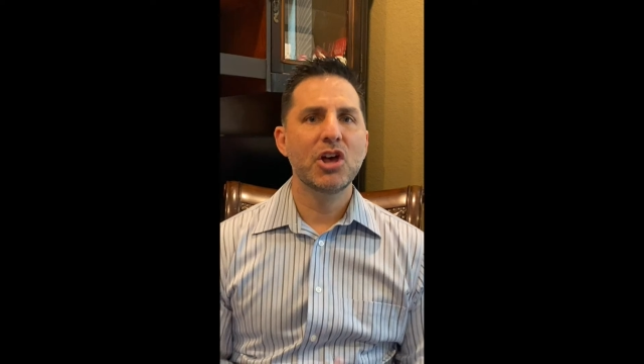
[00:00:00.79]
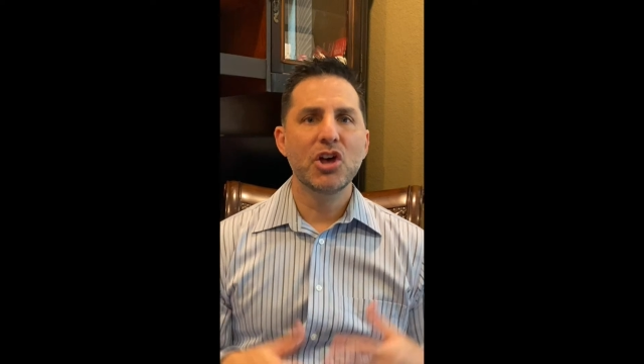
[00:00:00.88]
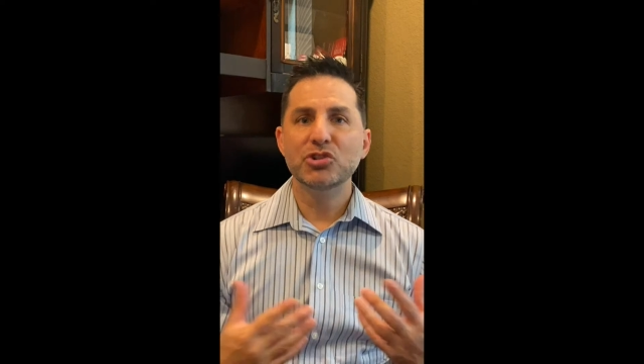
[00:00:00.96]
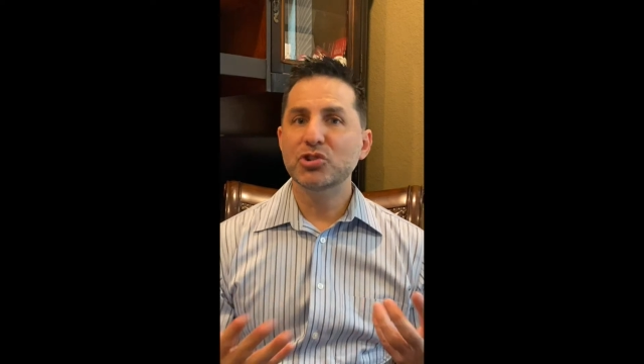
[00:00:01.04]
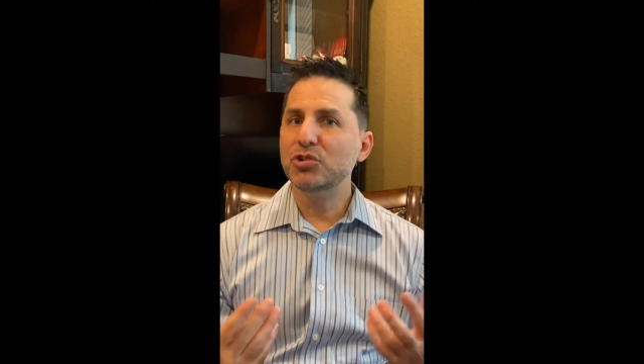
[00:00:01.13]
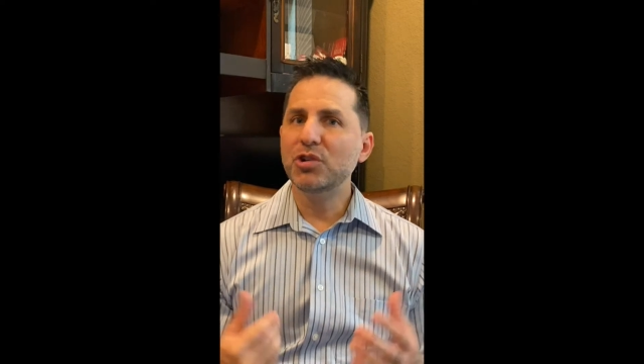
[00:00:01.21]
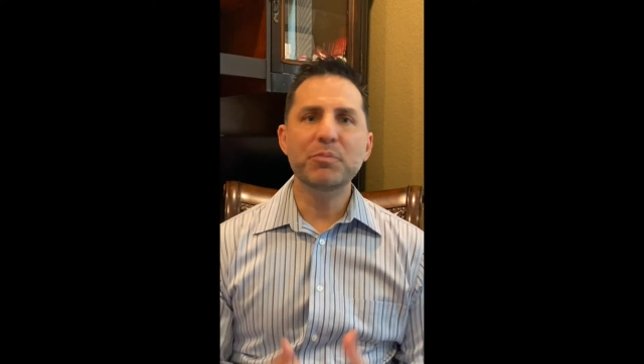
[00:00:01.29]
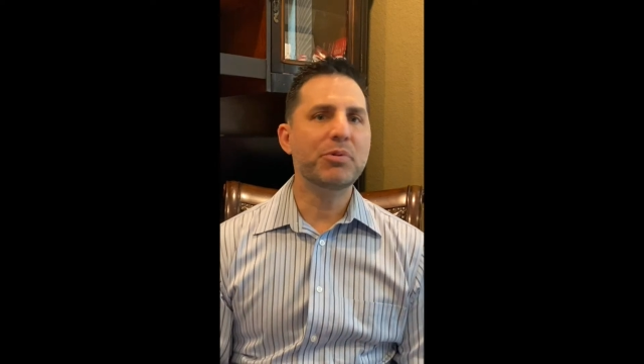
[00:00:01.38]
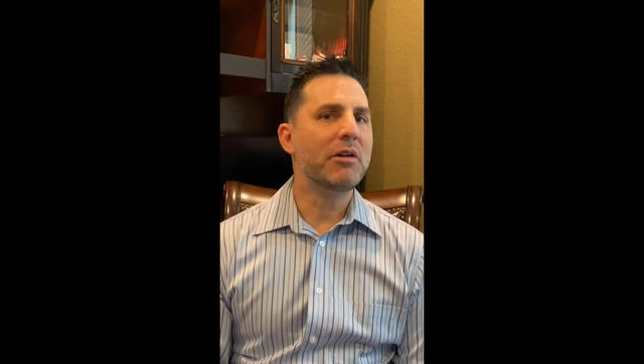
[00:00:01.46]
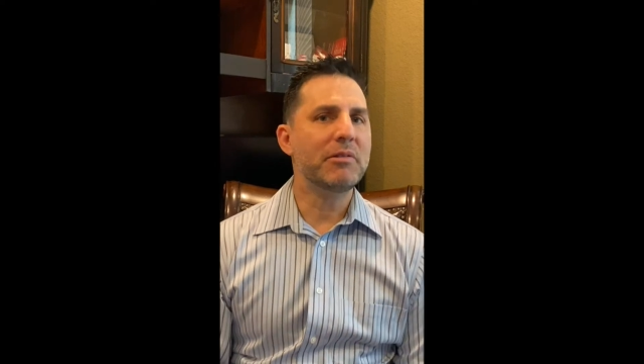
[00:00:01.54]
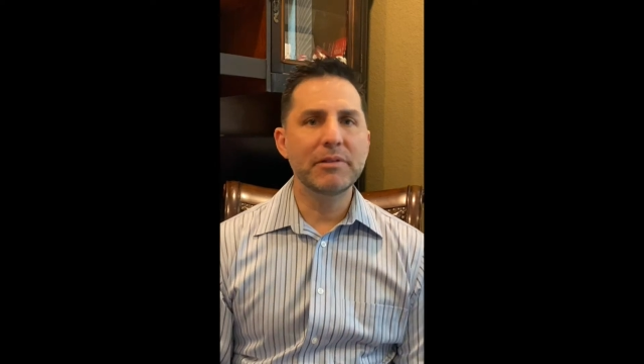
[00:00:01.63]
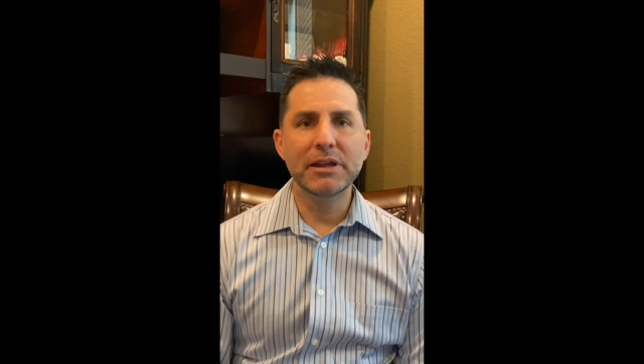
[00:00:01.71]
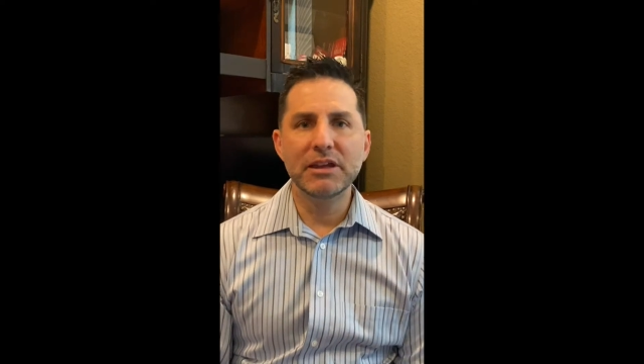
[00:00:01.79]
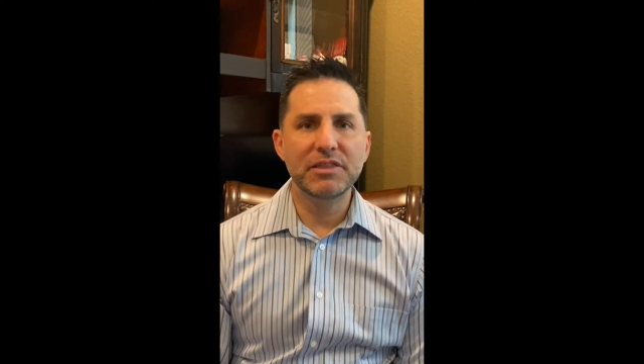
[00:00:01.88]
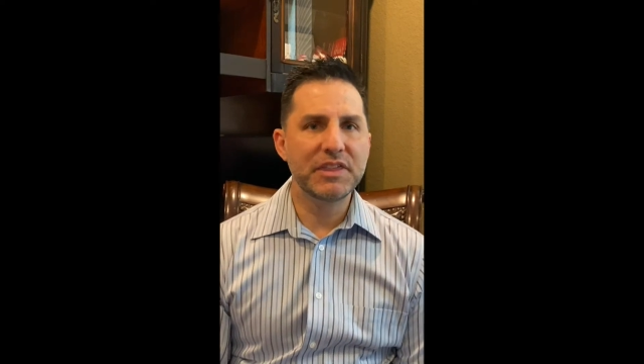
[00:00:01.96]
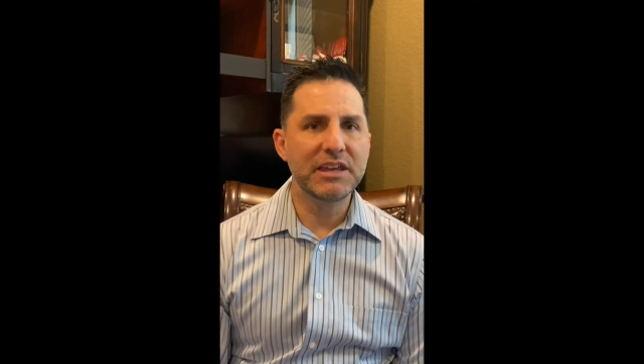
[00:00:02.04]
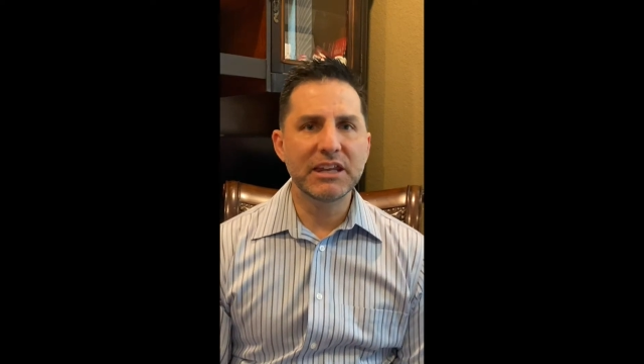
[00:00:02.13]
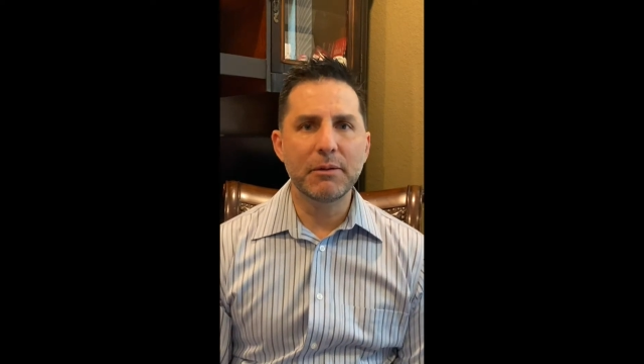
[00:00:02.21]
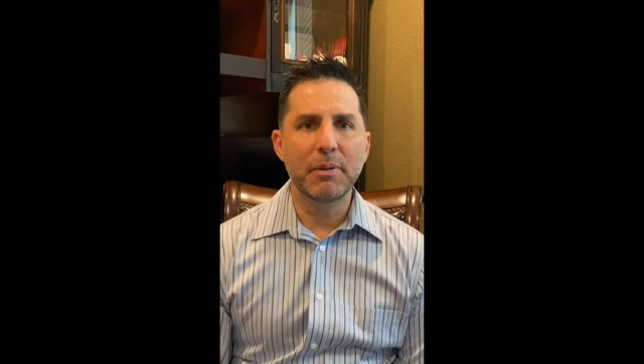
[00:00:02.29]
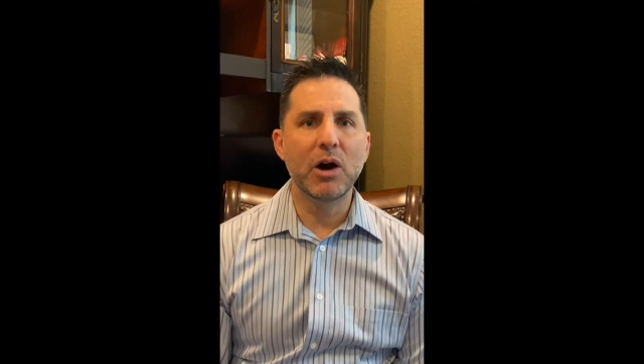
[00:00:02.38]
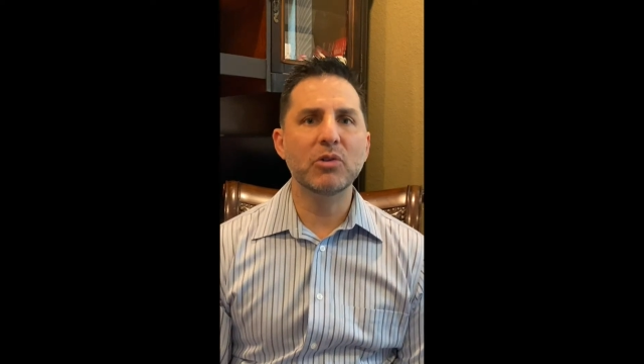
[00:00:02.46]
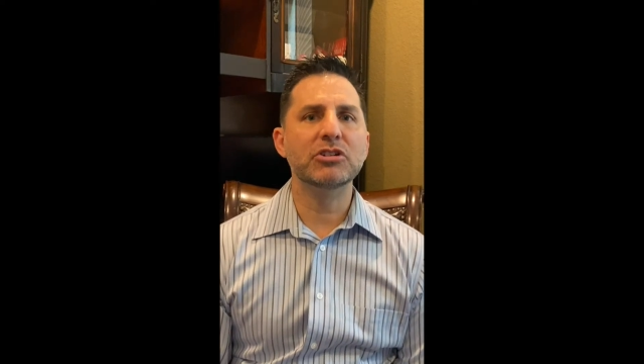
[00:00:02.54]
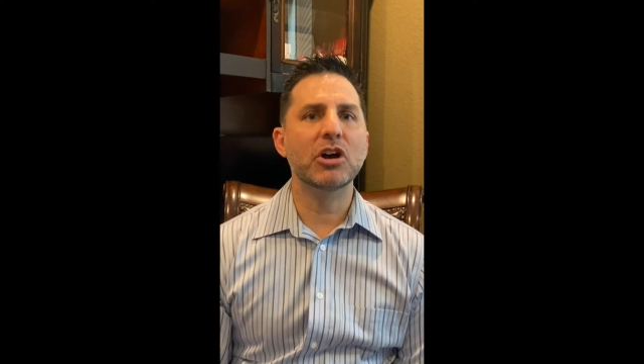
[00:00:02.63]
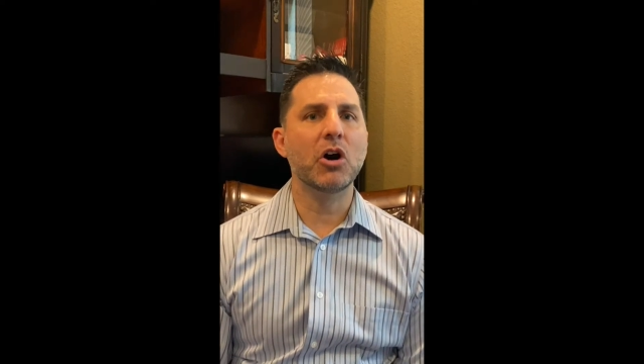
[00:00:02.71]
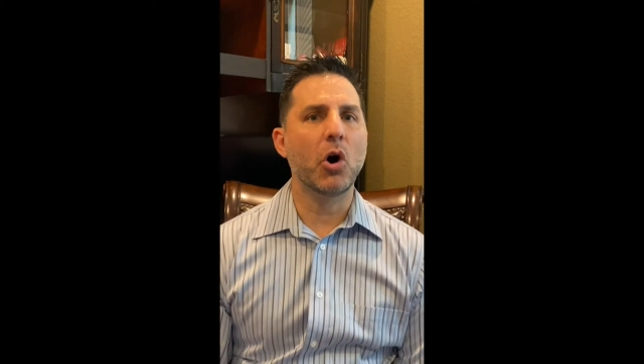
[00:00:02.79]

So you're probably thinking about